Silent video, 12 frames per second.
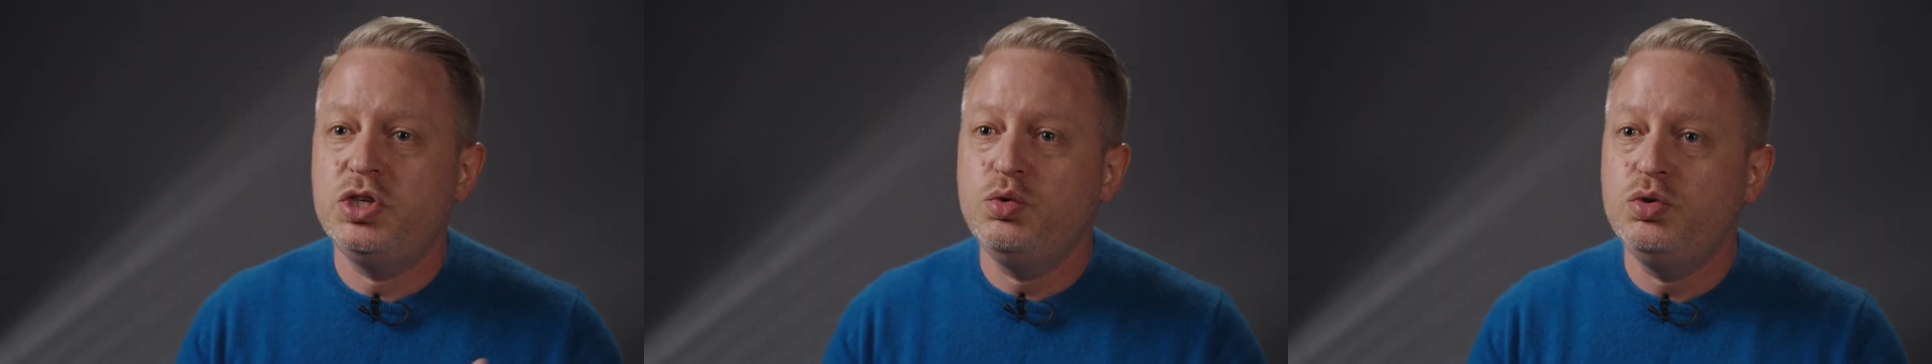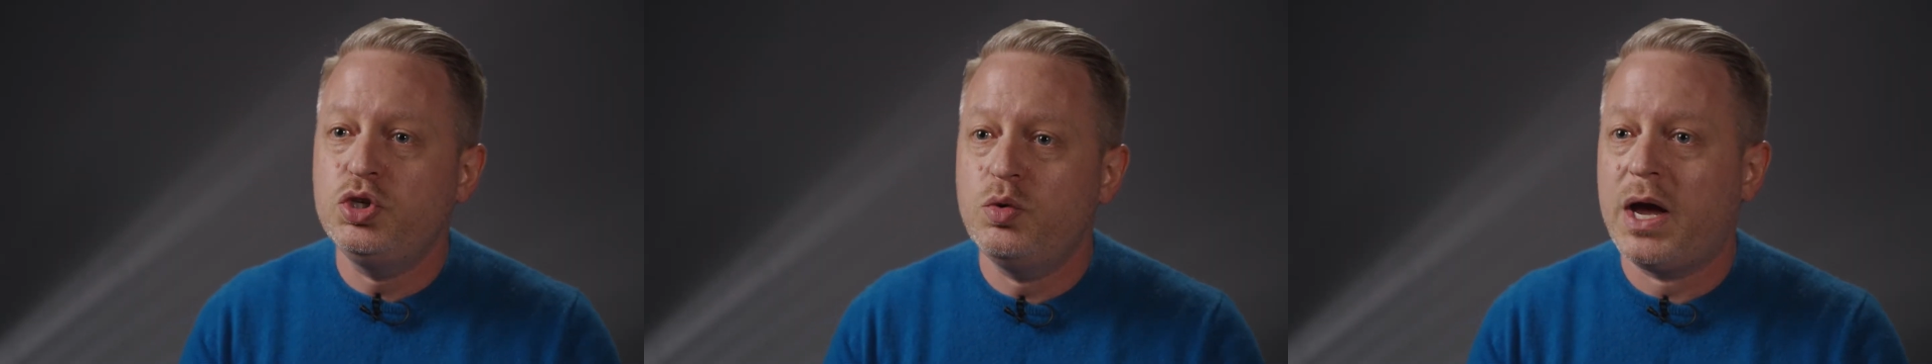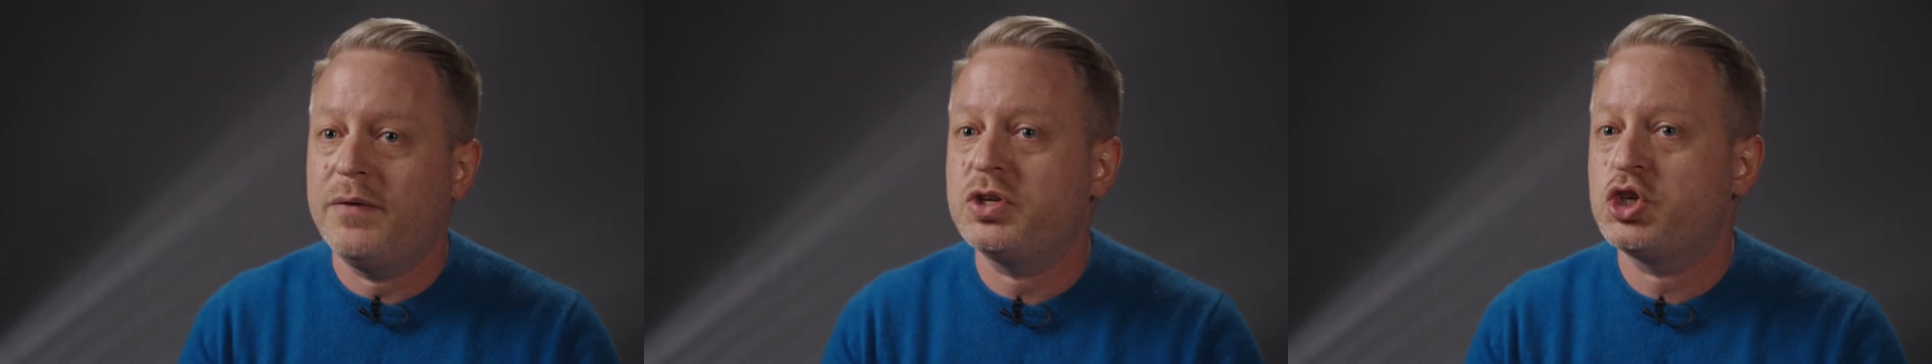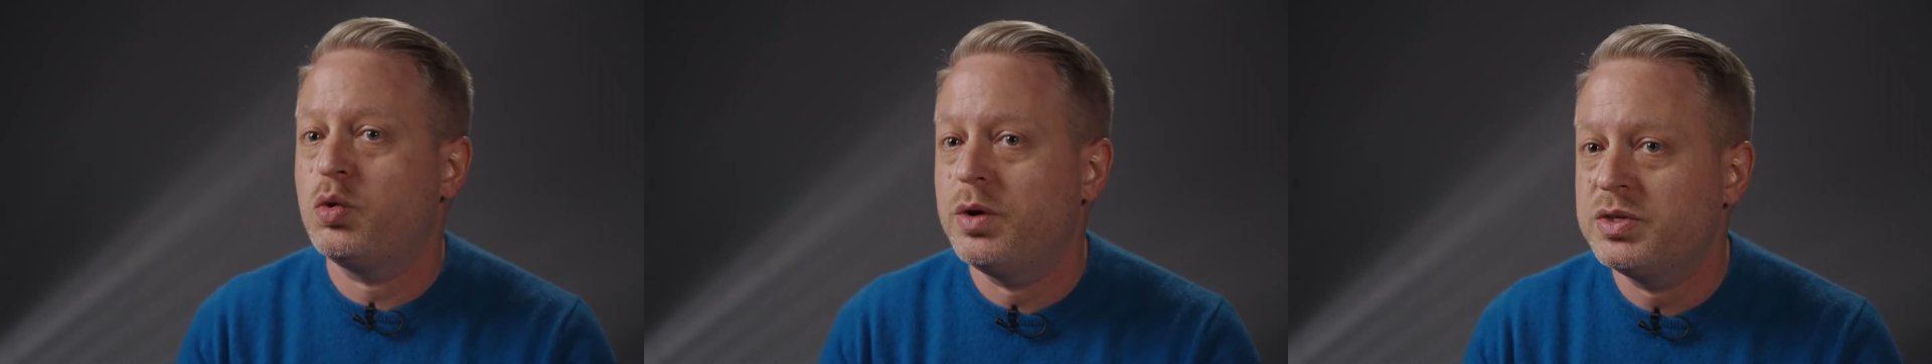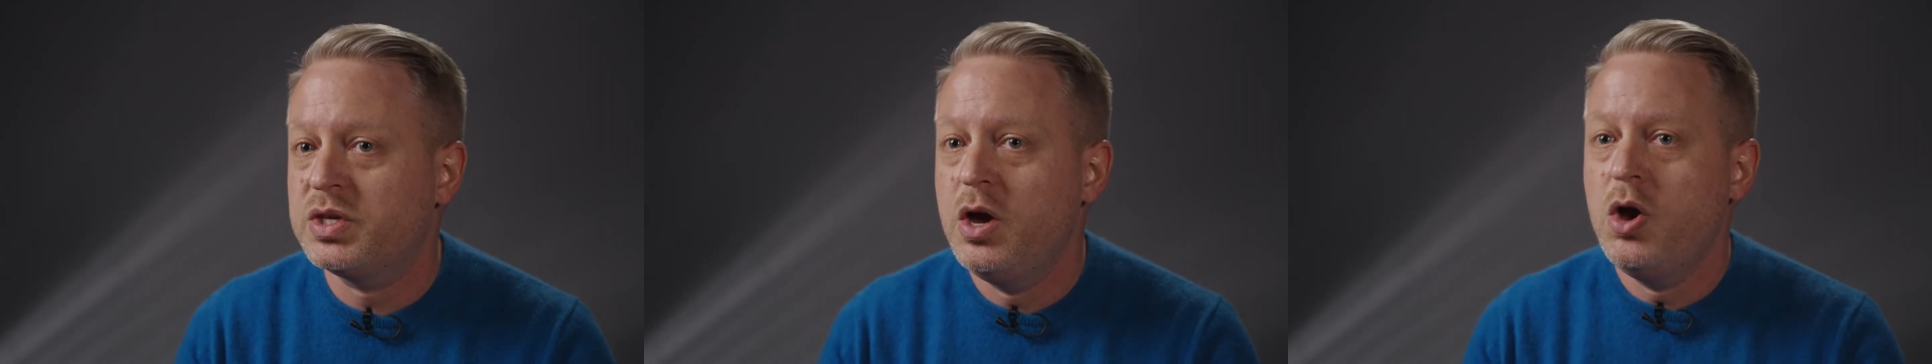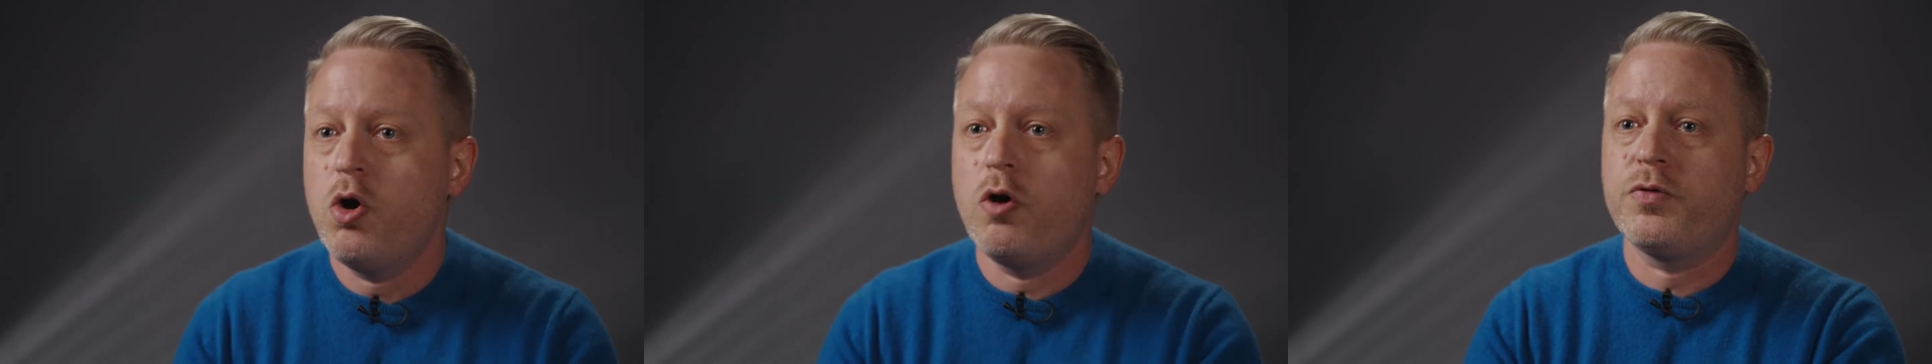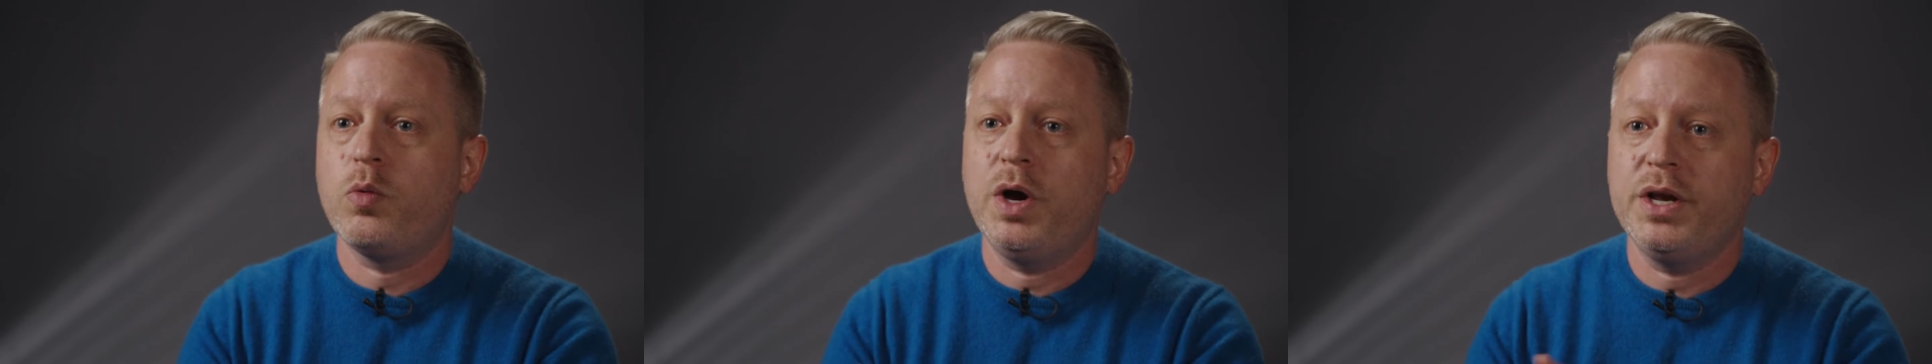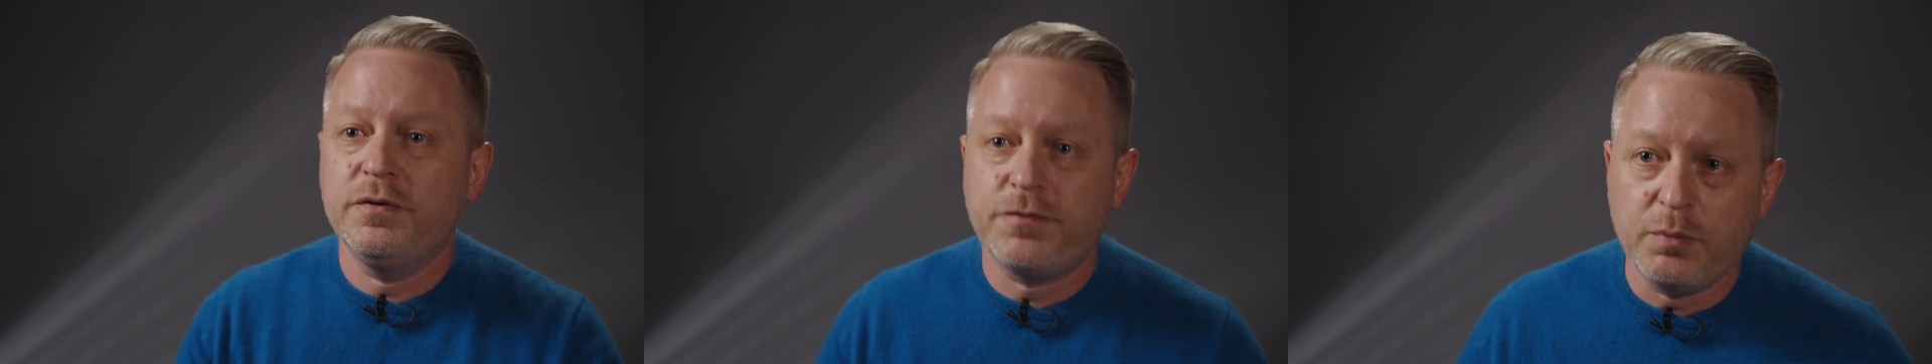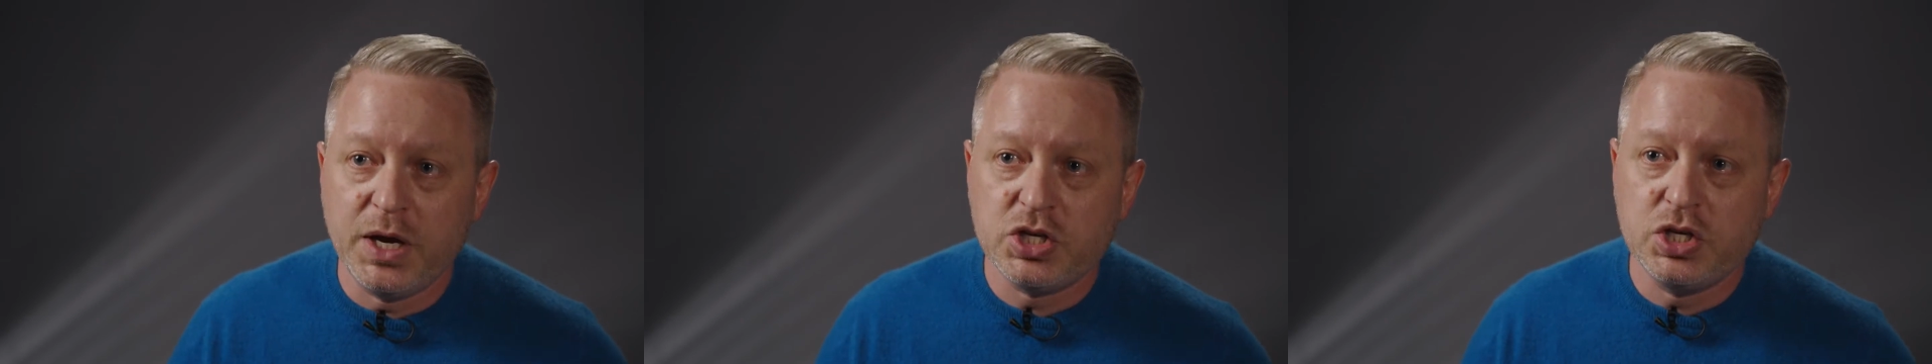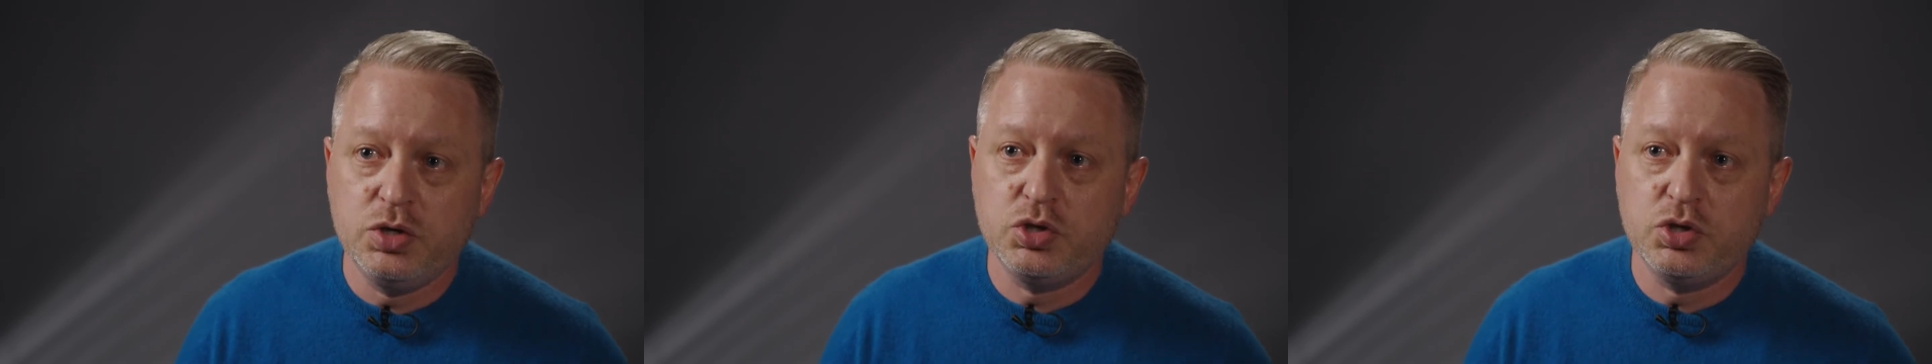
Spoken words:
you do have a choice over what information